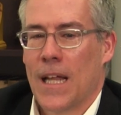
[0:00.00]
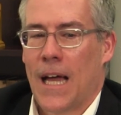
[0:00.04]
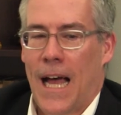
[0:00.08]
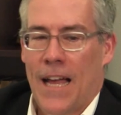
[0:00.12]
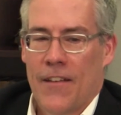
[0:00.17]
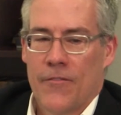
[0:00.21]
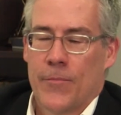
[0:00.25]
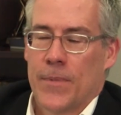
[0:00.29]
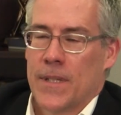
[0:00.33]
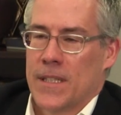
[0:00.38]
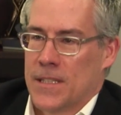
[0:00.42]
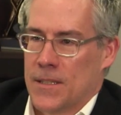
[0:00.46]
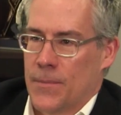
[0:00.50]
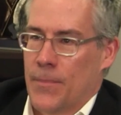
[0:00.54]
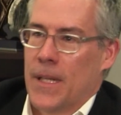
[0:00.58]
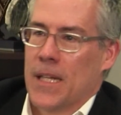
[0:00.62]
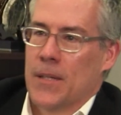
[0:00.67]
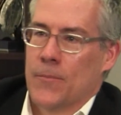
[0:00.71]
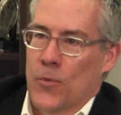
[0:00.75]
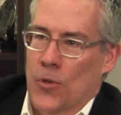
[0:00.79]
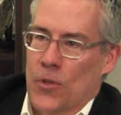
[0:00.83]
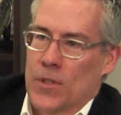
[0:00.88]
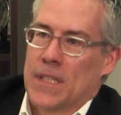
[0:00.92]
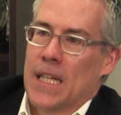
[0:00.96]
I've been
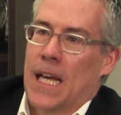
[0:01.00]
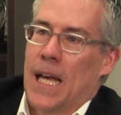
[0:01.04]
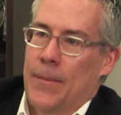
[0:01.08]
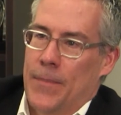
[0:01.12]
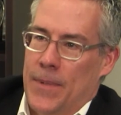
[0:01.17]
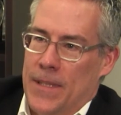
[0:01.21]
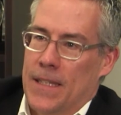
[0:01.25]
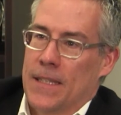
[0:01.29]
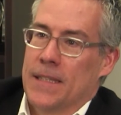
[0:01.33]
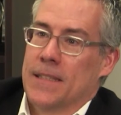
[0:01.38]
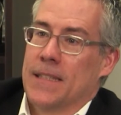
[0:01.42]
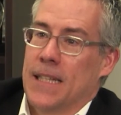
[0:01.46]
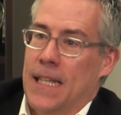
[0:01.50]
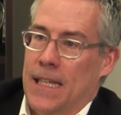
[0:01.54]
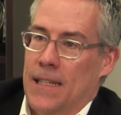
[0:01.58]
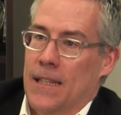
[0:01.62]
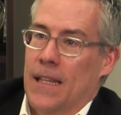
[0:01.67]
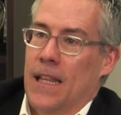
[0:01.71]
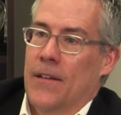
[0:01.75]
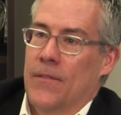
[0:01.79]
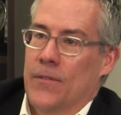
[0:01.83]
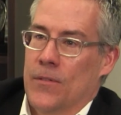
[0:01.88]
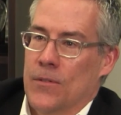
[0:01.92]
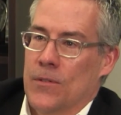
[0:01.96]
spending more time at the state
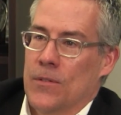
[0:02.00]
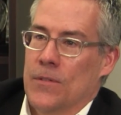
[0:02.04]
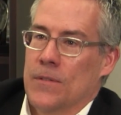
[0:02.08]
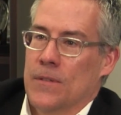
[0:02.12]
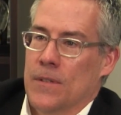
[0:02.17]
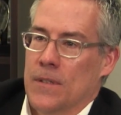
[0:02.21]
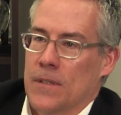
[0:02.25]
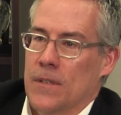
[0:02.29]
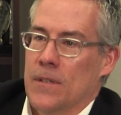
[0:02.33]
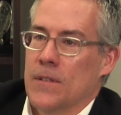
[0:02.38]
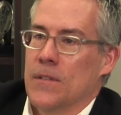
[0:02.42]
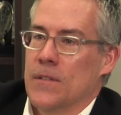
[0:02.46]
level,